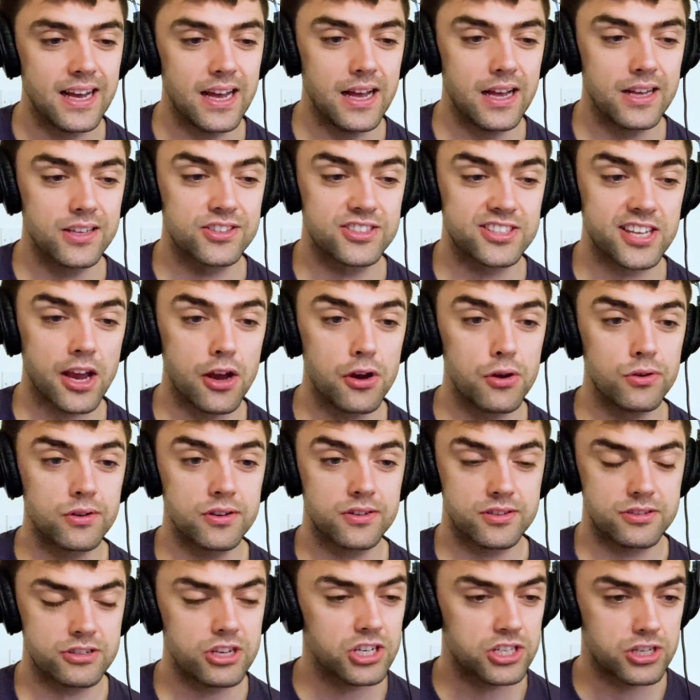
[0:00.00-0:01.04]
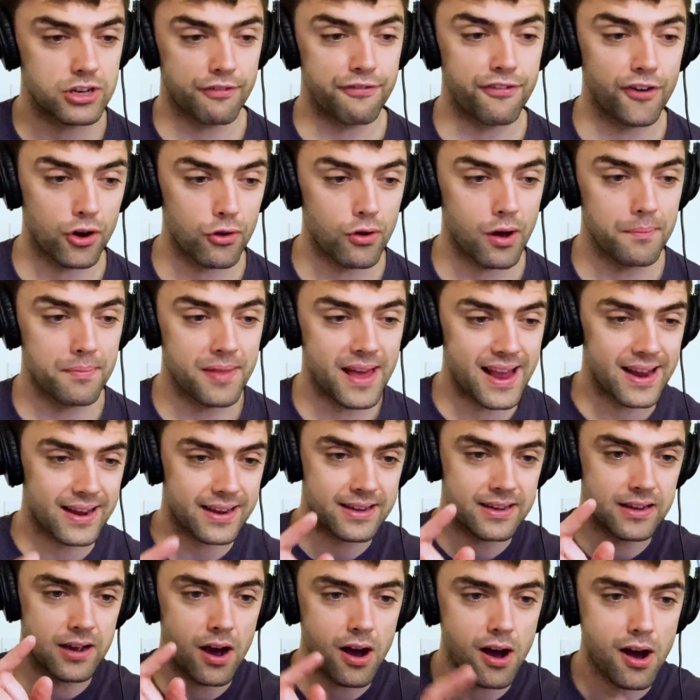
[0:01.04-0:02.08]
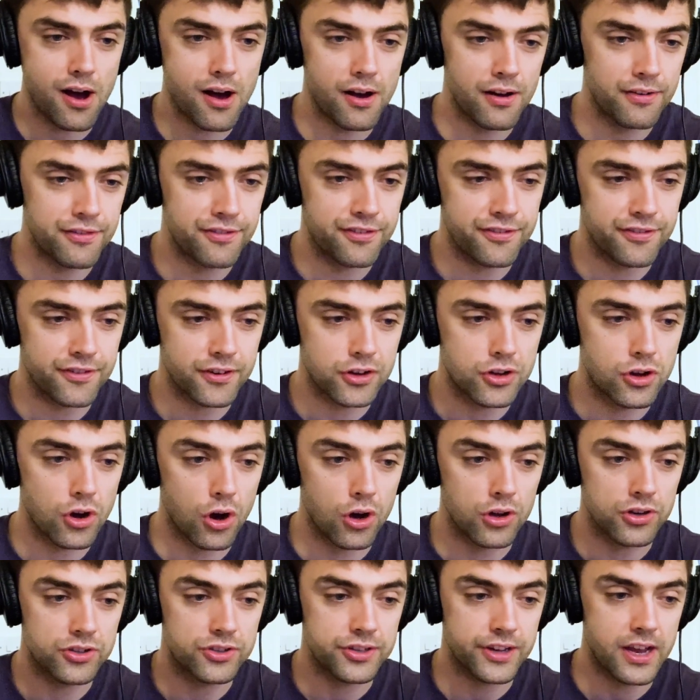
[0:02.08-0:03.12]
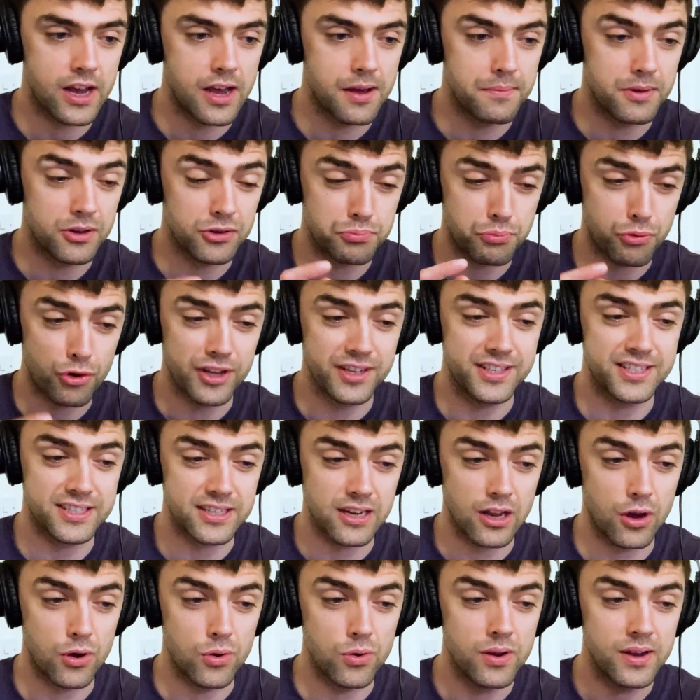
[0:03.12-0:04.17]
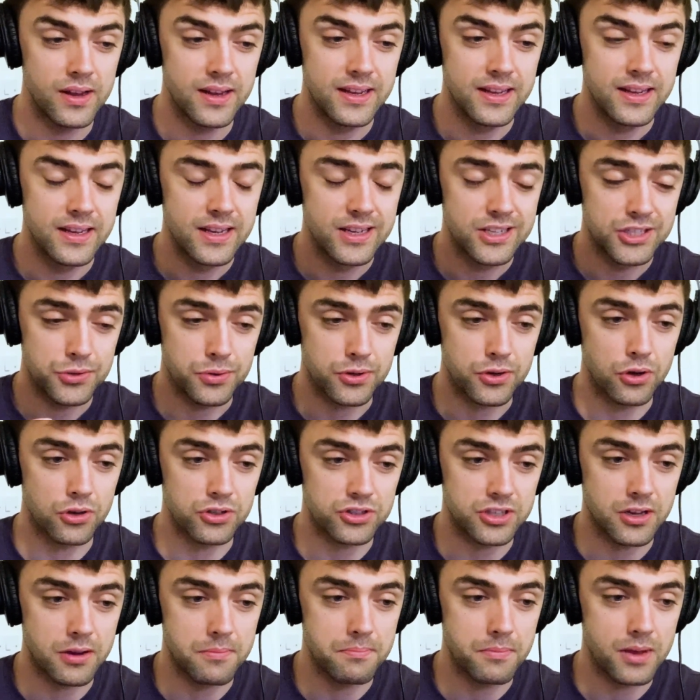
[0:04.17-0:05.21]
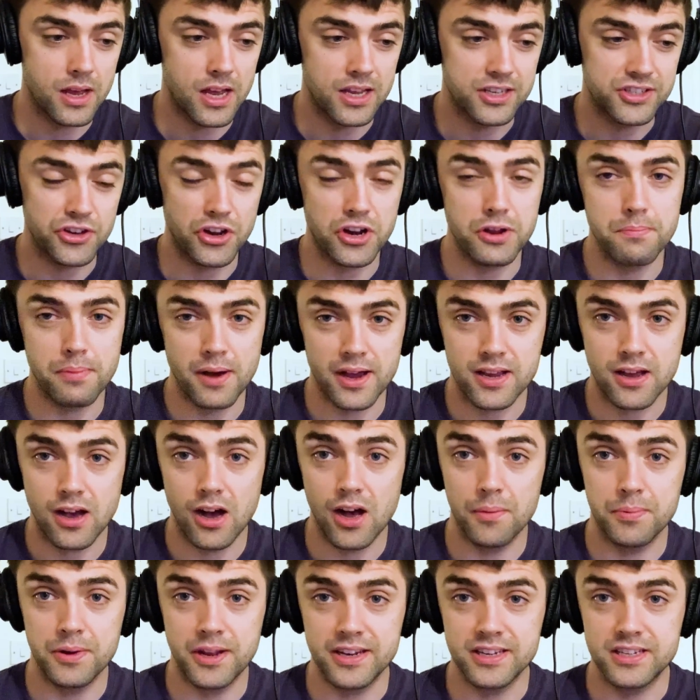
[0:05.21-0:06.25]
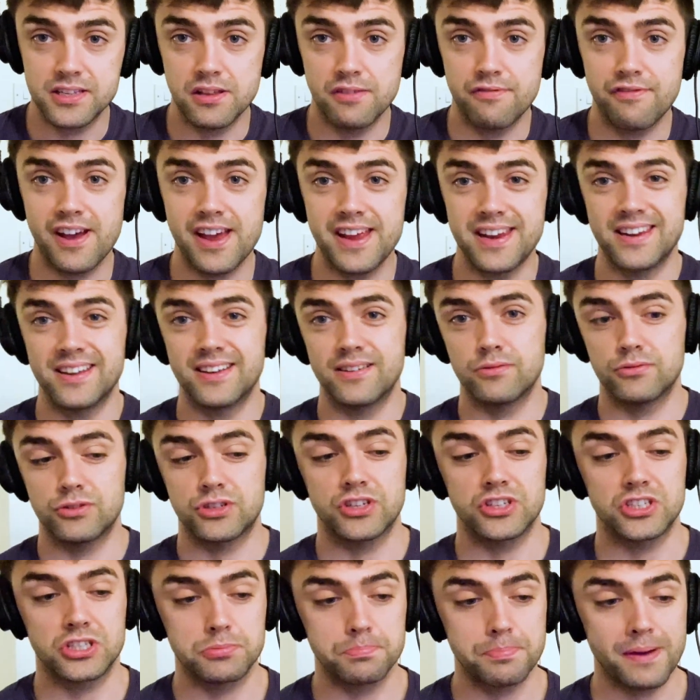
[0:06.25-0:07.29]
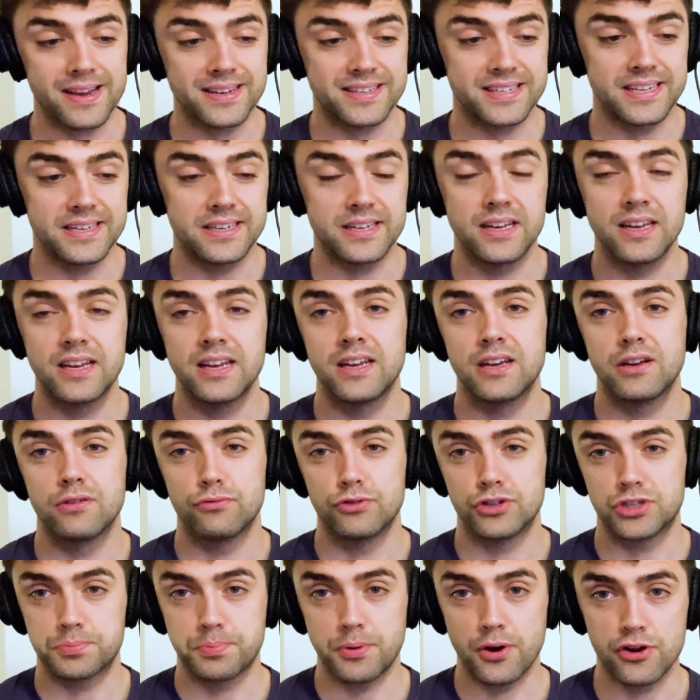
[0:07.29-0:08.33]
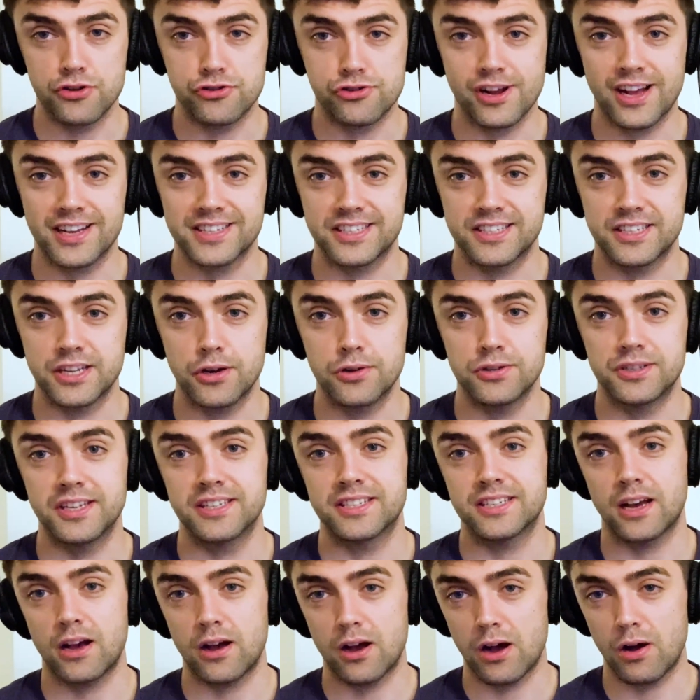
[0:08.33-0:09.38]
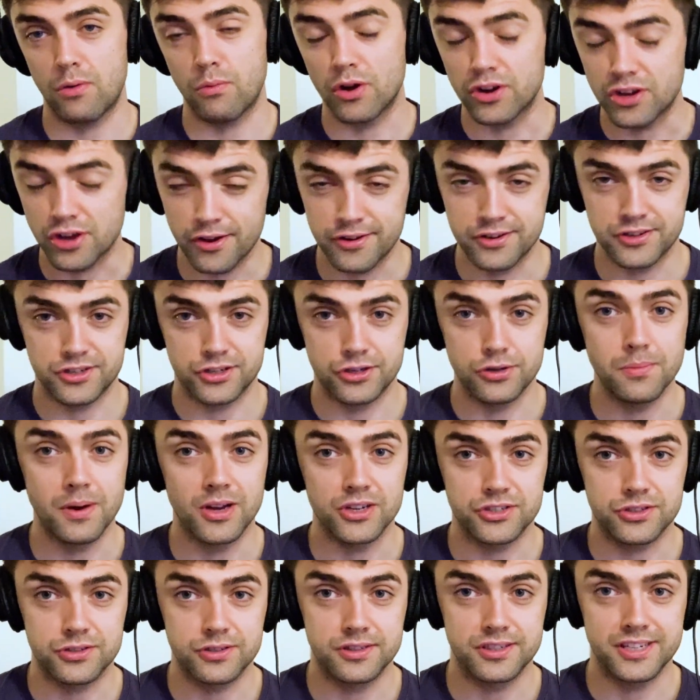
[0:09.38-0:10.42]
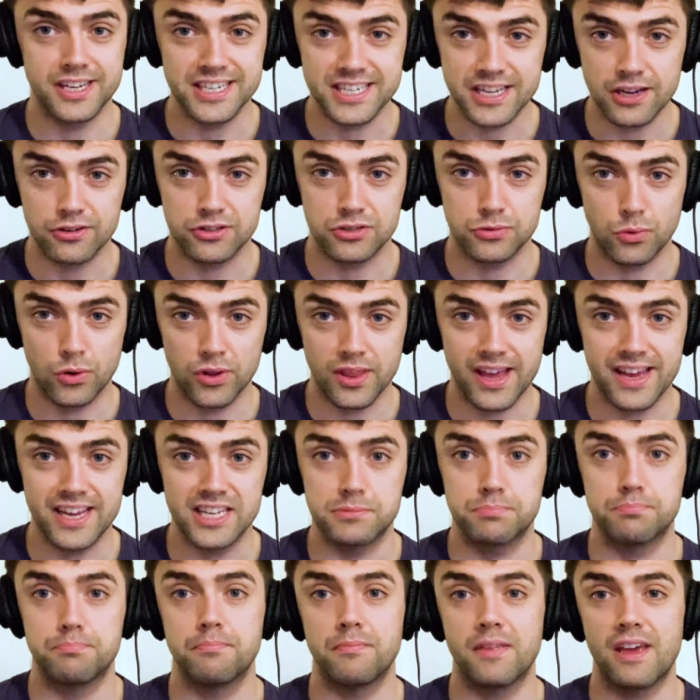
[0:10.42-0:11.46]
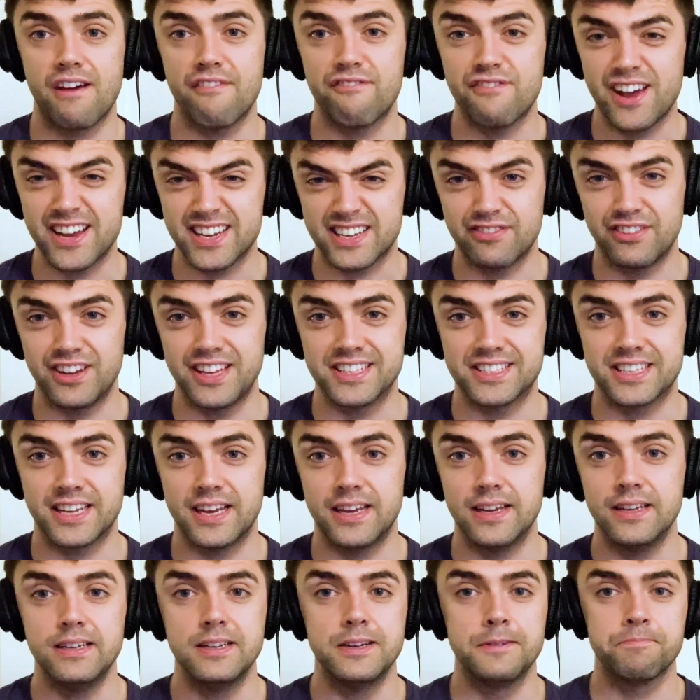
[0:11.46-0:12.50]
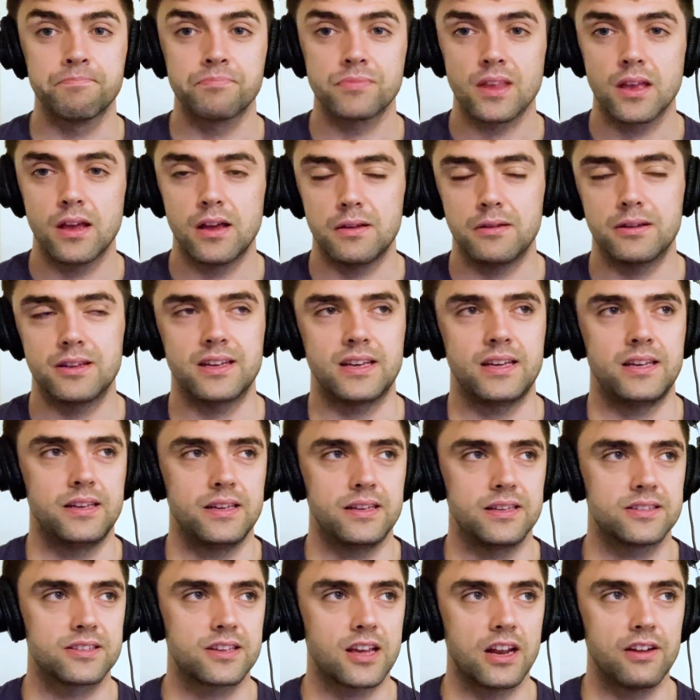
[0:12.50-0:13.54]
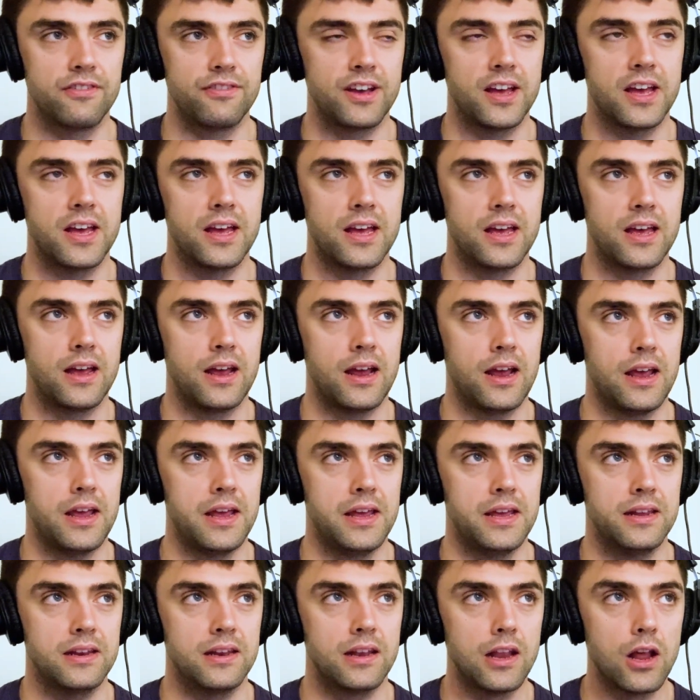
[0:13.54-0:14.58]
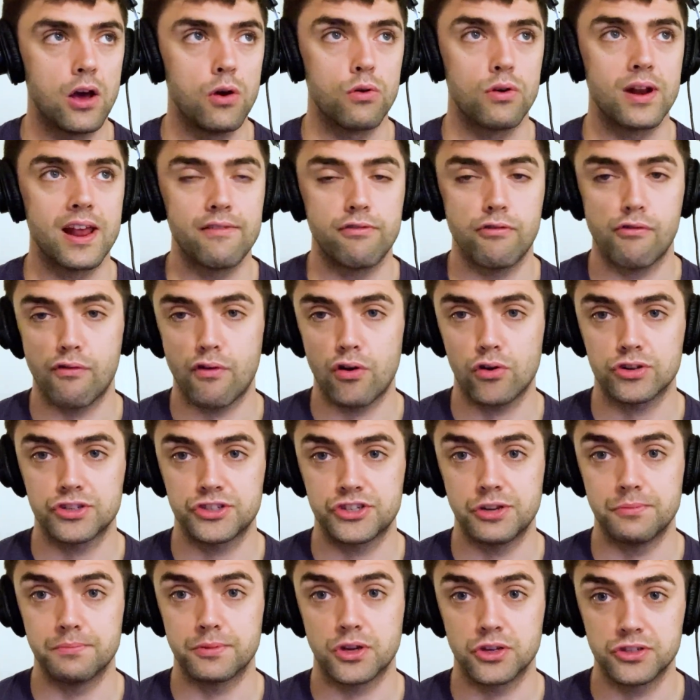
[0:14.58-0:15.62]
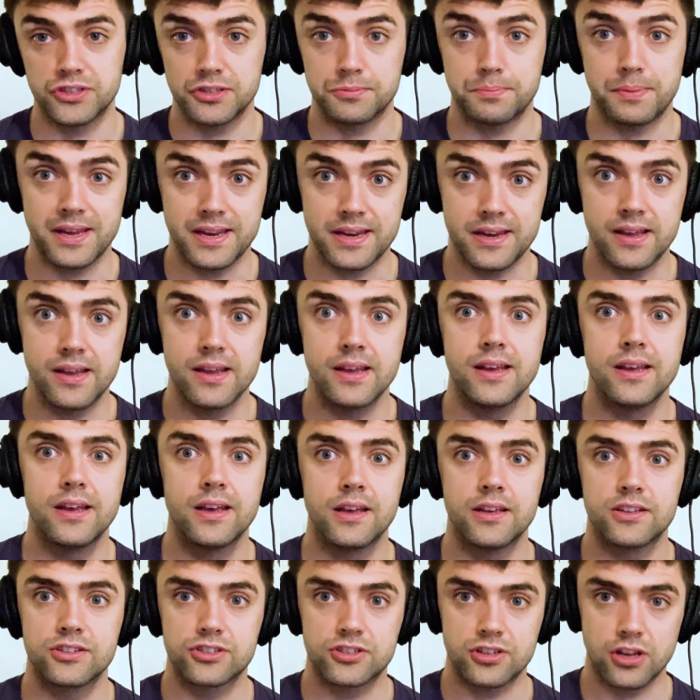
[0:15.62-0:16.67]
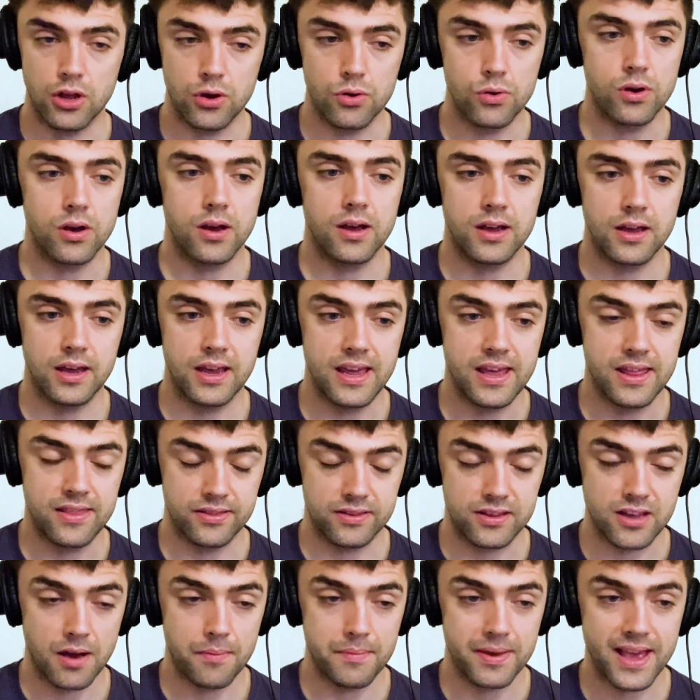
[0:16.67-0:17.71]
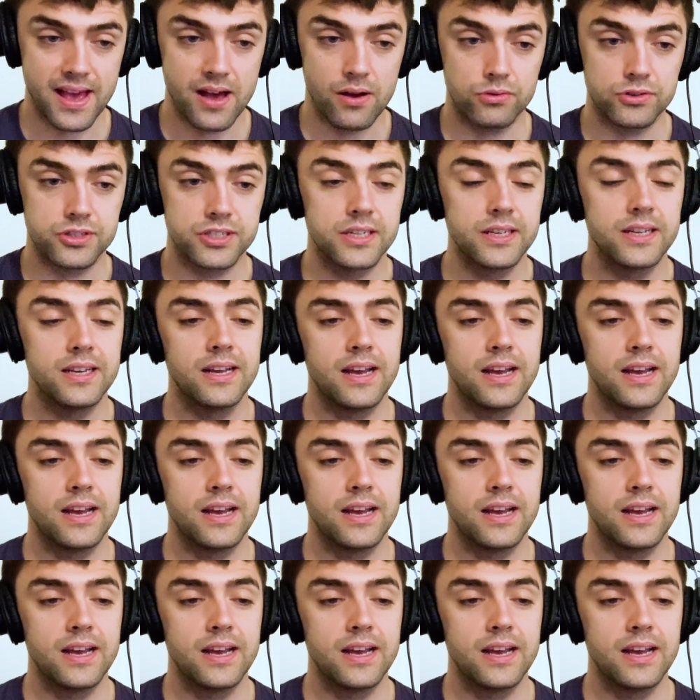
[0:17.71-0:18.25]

So just to follow up, that calf got, it was pretty slow. So we got some sodium bicarbonate into the vein. It was suspected respiratory acidosis. I won't go into too much detail to what that is. Effectively, it's kind of a low level of oxygen because it's been slow in coming out.